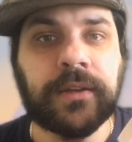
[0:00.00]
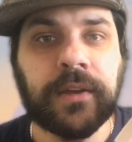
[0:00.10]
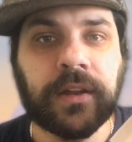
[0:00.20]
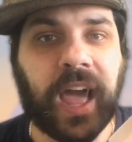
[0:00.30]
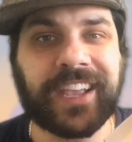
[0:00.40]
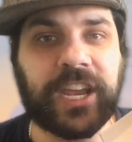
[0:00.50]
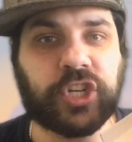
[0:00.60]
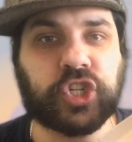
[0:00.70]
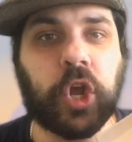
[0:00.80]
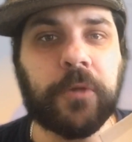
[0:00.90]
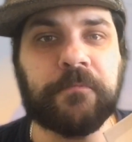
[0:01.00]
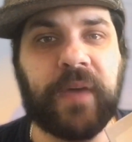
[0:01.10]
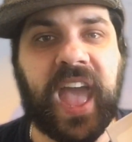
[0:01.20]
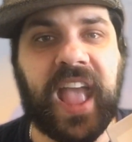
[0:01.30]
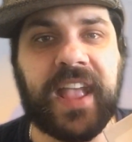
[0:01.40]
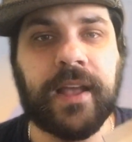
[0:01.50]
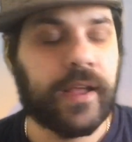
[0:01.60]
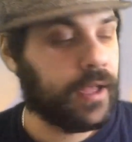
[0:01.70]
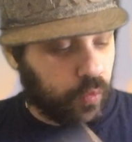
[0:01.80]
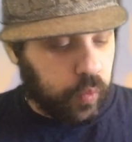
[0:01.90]
like it should be.
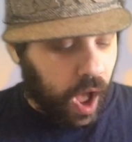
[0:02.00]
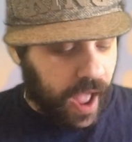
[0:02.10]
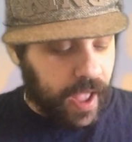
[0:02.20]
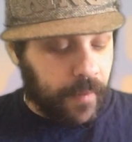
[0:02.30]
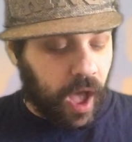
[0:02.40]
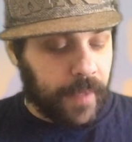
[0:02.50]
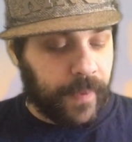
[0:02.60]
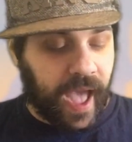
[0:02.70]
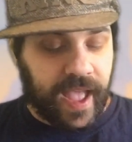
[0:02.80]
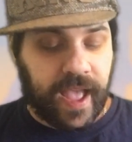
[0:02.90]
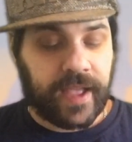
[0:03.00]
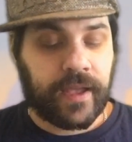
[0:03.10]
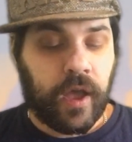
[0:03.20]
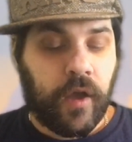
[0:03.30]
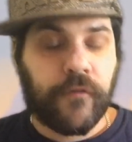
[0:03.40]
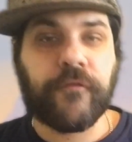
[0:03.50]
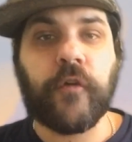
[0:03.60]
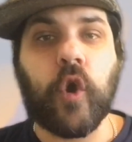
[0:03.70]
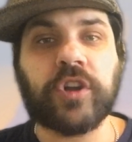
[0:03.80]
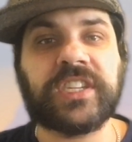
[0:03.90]
Why am I paying
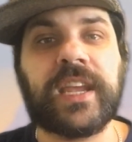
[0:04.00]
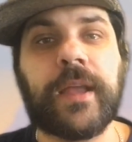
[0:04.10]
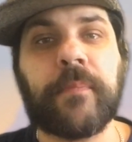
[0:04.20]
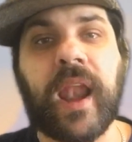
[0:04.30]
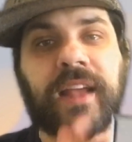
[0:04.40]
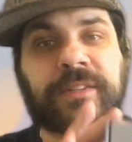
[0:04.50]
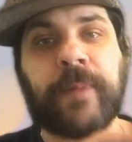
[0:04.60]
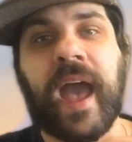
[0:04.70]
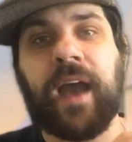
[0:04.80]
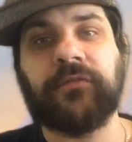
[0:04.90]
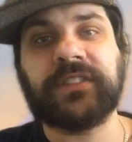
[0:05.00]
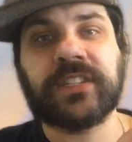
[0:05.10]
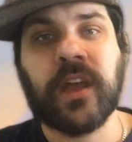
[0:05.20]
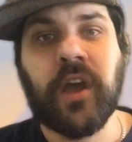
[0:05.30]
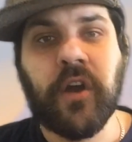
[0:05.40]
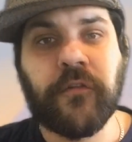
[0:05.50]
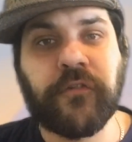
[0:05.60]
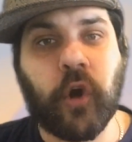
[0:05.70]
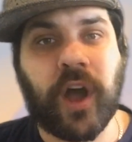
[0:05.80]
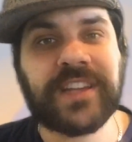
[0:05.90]
£40+
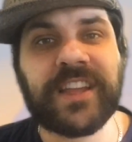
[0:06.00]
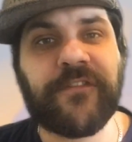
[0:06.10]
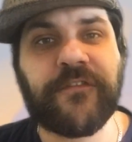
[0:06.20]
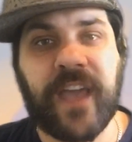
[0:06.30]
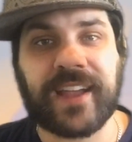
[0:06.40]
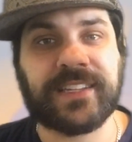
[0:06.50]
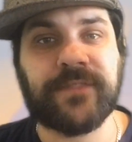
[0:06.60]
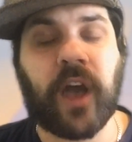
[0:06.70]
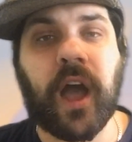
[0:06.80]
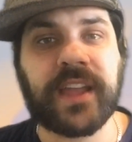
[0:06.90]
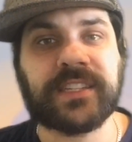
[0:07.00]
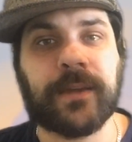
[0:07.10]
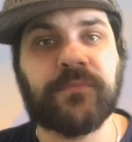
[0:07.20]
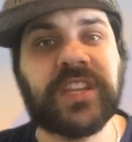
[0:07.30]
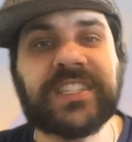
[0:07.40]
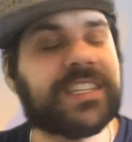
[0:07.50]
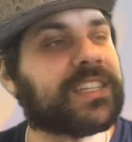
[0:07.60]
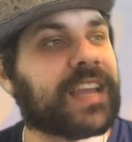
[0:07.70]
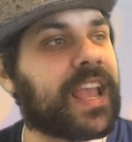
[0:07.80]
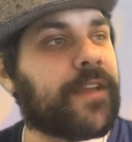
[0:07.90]
for a defective item? This
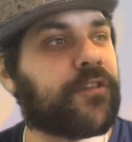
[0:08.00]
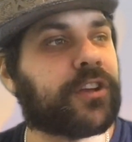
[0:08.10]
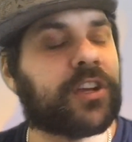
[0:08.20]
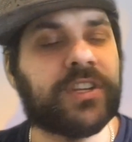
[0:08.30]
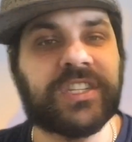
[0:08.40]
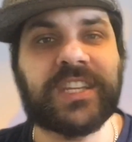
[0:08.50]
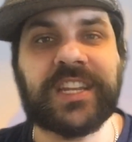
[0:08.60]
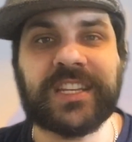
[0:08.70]
isn't even considered